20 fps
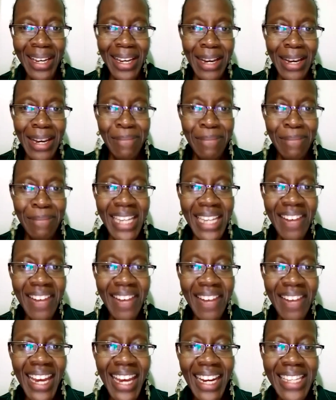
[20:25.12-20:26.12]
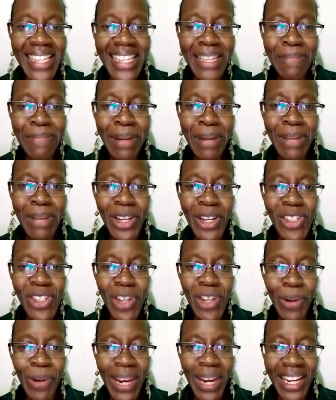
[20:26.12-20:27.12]
But I realized simply because
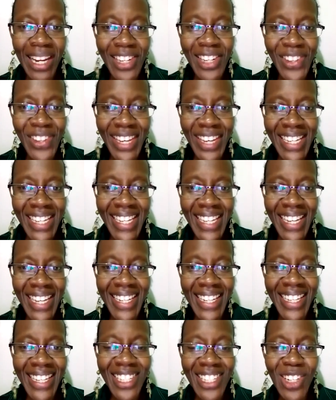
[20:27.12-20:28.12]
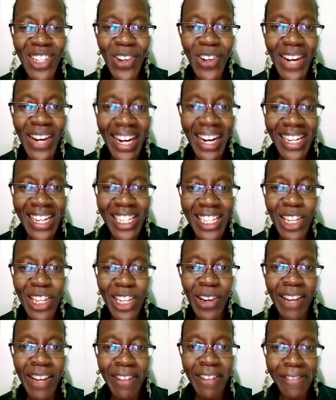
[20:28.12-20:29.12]
you're well educated is no guarantee
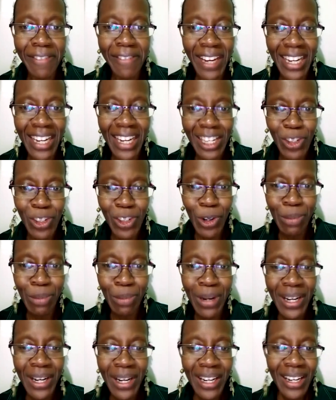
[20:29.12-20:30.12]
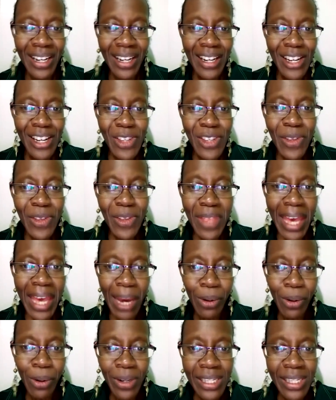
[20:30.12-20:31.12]
you'll ever find a job. So there
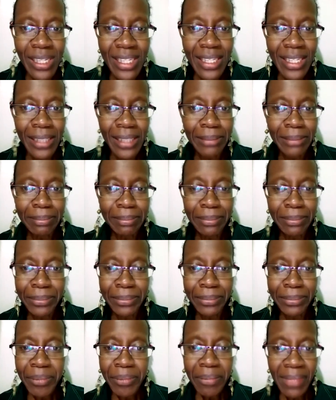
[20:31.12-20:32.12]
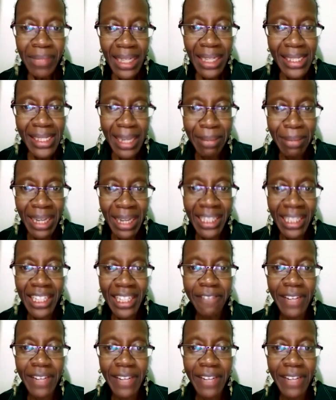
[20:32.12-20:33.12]
I was, tamaking,
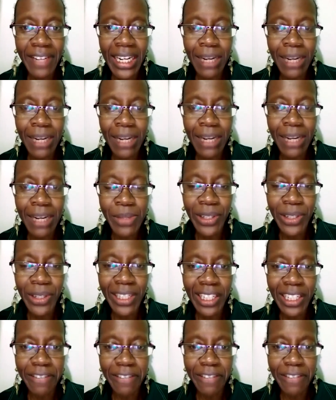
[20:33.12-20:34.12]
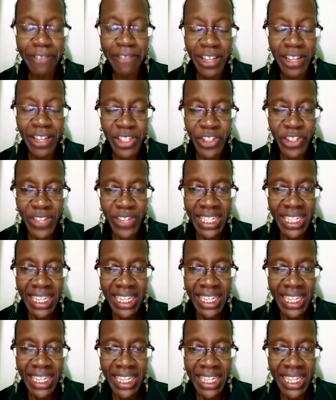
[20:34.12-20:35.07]
feeling absolutely frustrated.